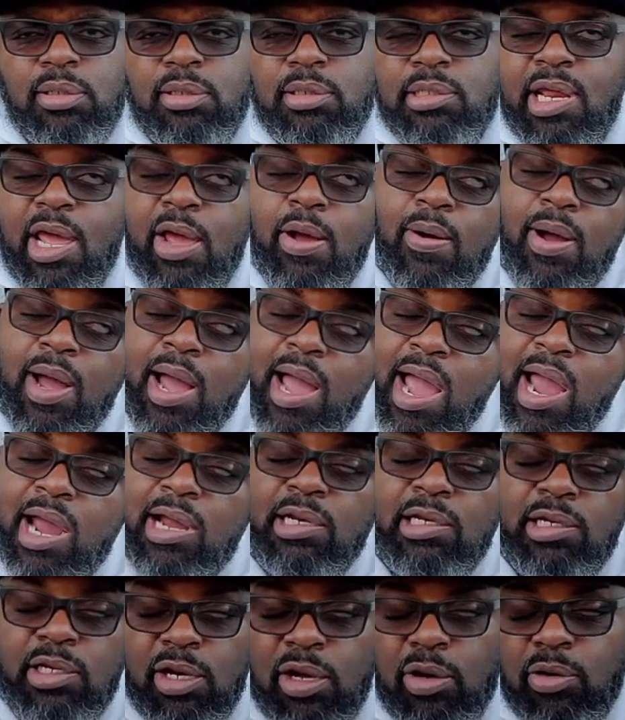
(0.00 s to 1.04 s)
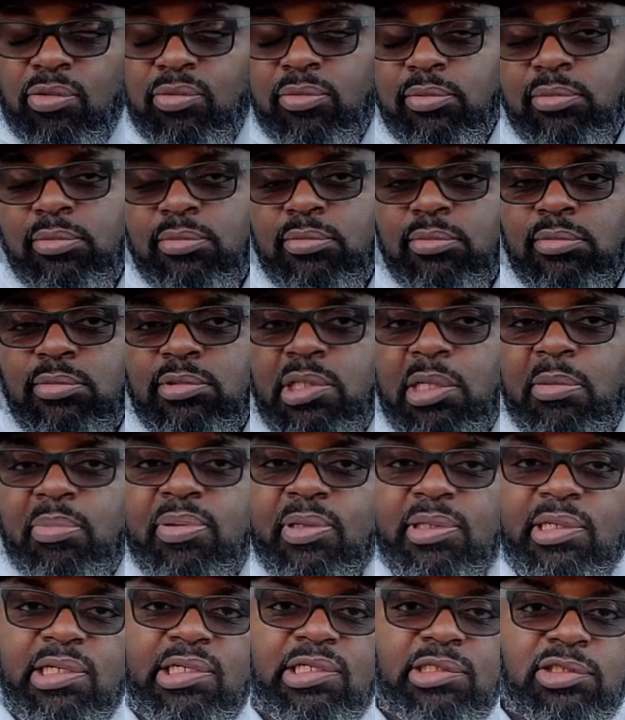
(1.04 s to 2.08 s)
Now, I know
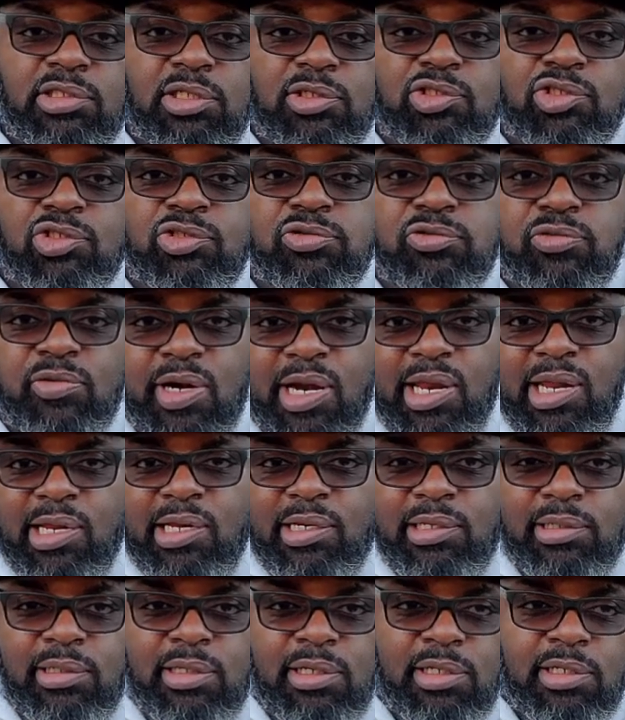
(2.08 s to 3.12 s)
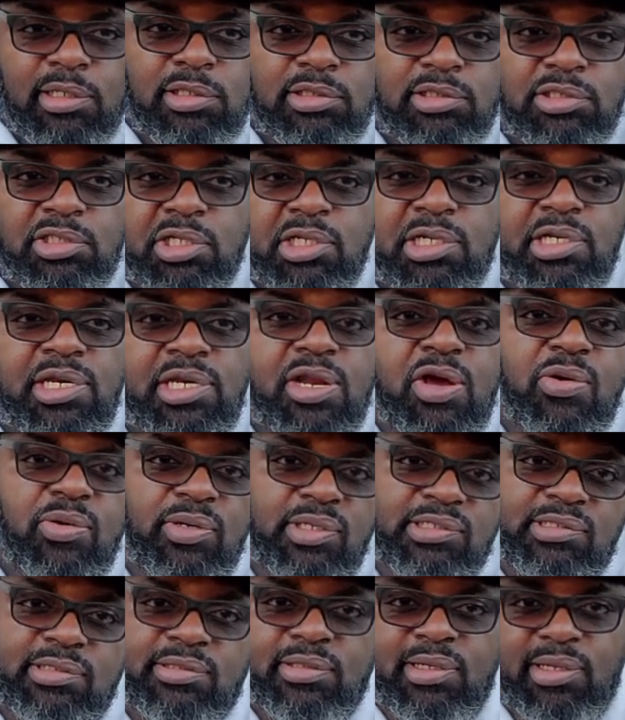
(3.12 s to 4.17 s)
police are trained to
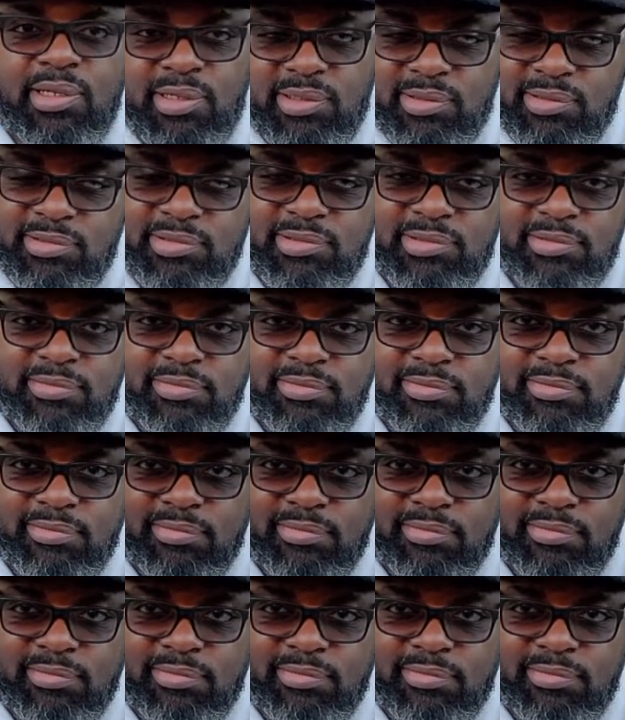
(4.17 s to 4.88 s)
notice things.